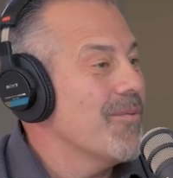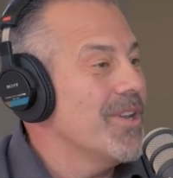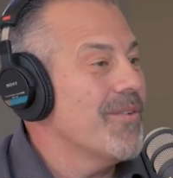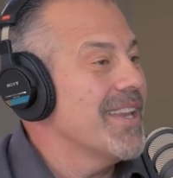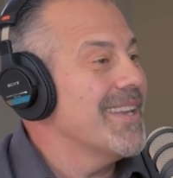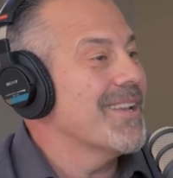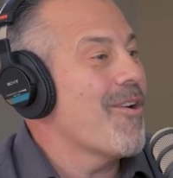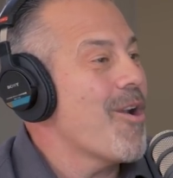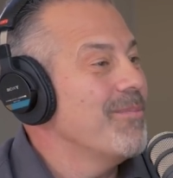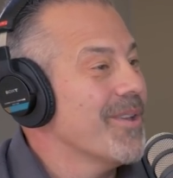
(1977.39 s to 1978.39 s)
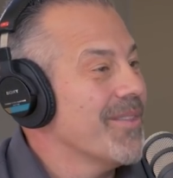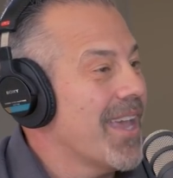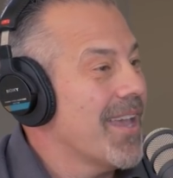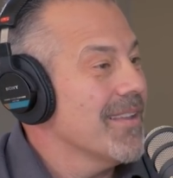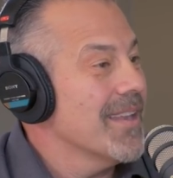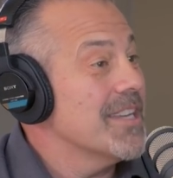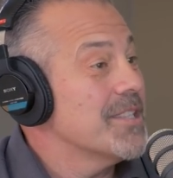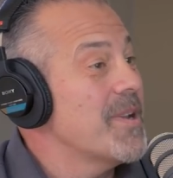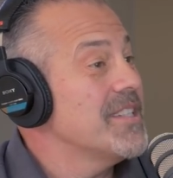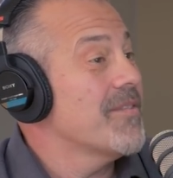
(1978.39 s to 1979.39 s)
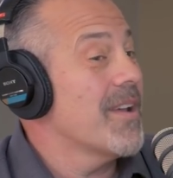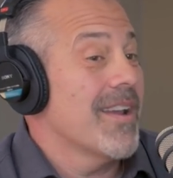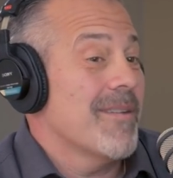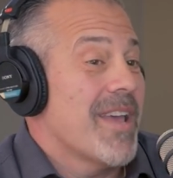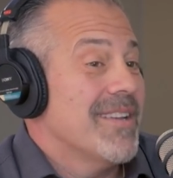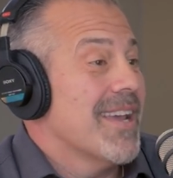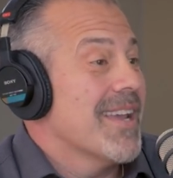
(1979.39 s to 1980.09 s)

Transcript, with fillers: when do I need to carb load that? And yeah. especially if, and I'm not